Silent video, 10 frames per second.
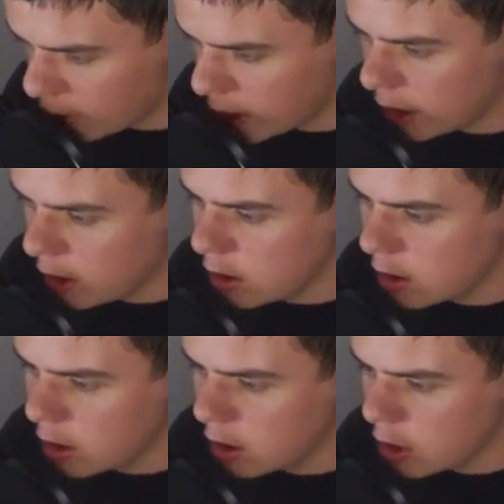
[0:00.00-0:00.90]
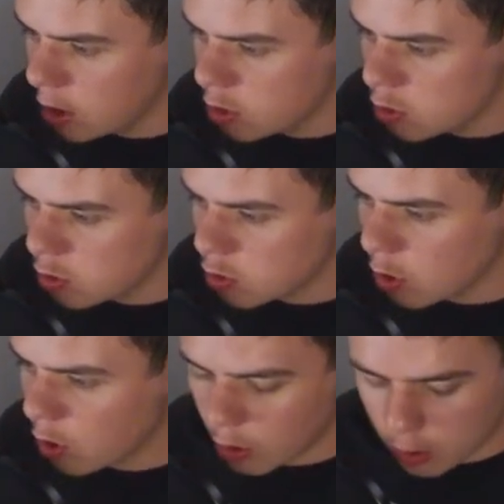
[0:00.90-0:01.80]
Okay,
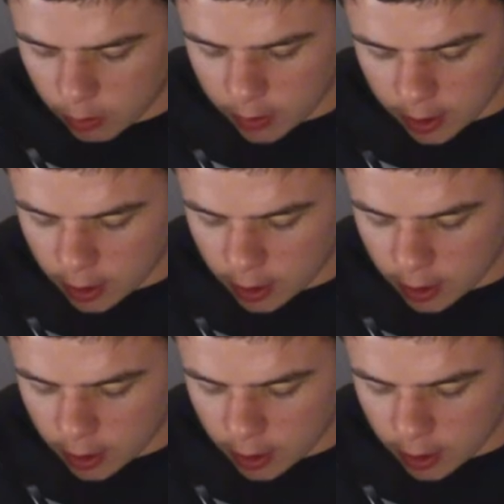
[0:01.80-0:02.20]
so